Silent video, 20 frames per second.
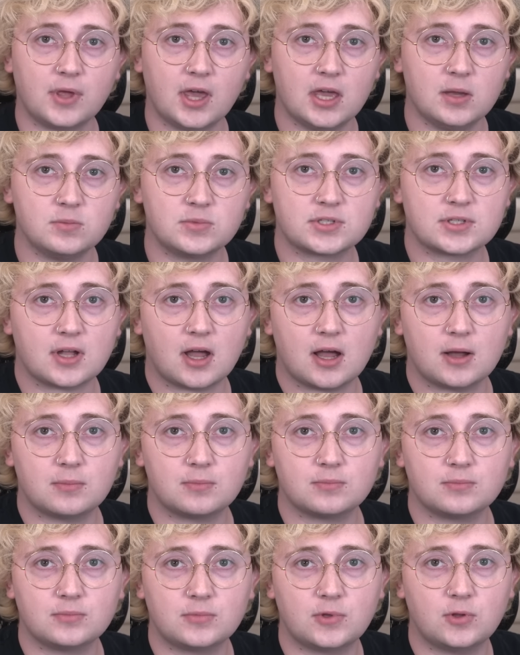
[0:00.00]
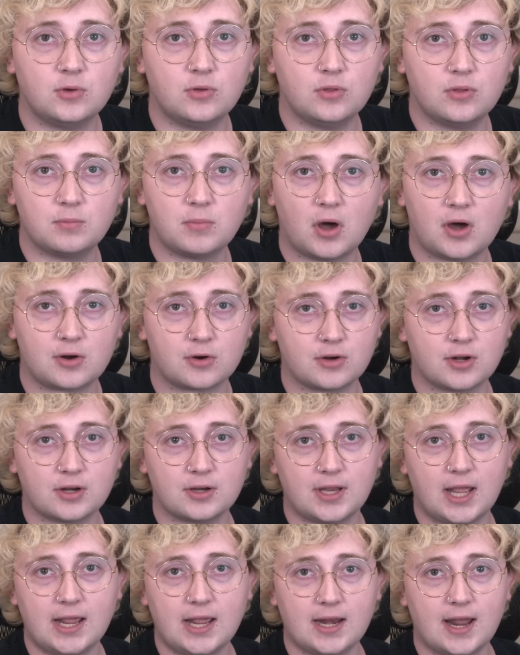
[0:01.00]
GameStop do the Modern
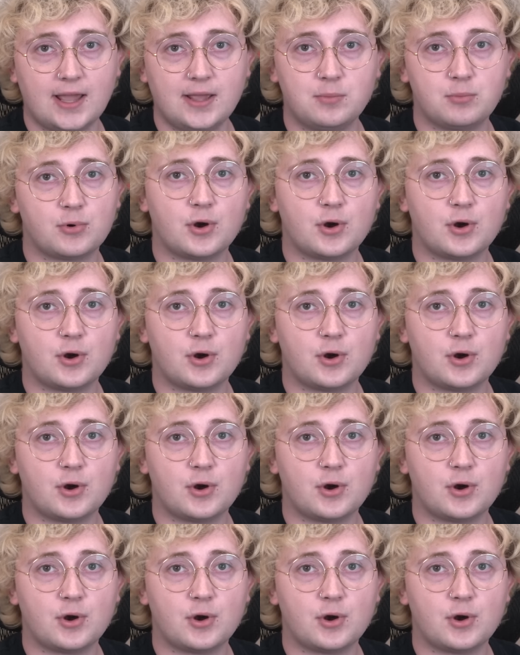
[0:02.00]
Day Knight